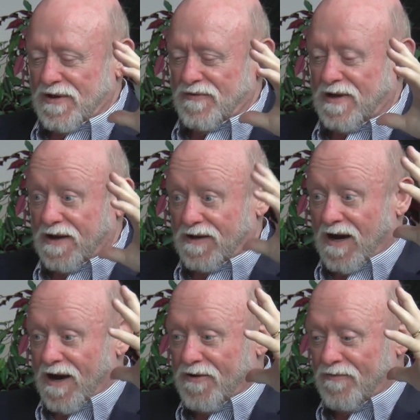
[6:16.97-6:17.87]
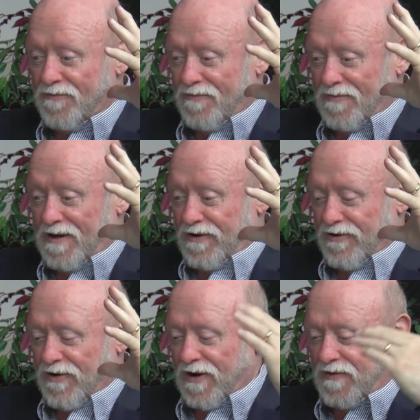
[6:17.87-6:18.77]
you have got God on
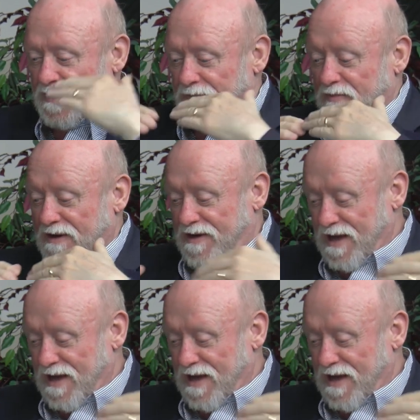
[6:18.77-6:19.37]
here and then a big